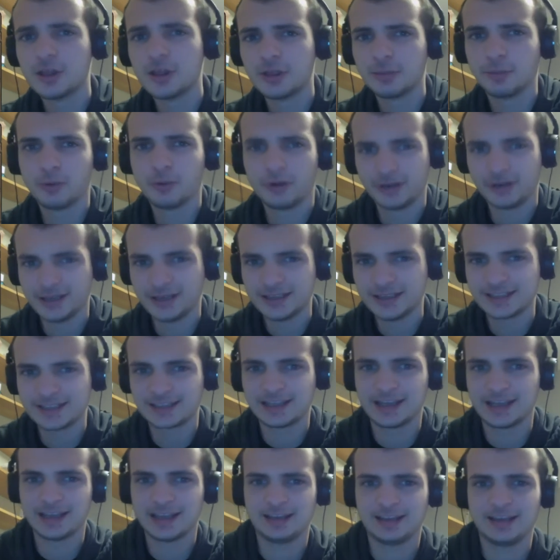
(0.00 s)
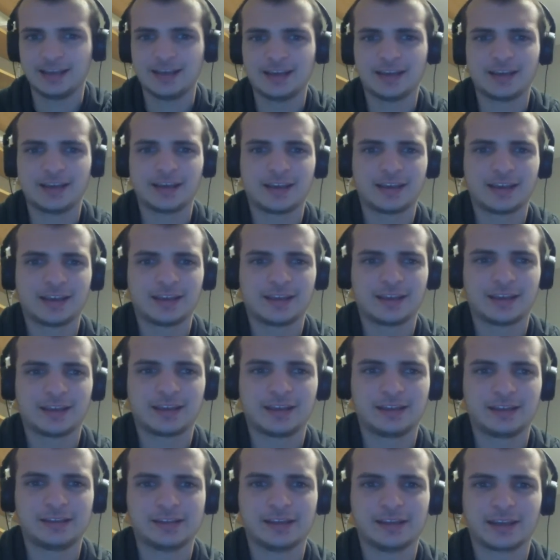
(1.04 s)
the point is that
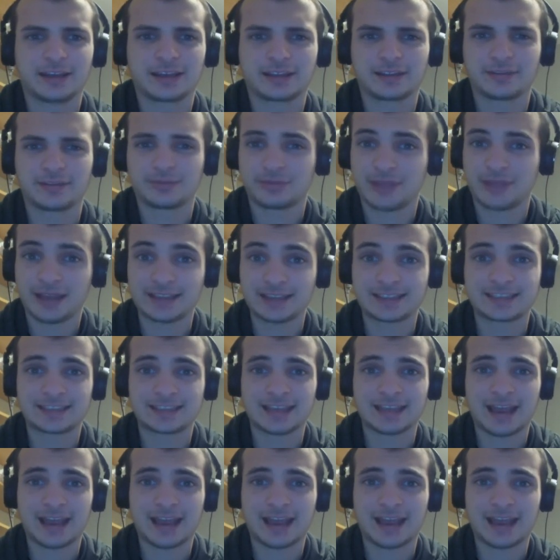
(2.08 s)
Like, that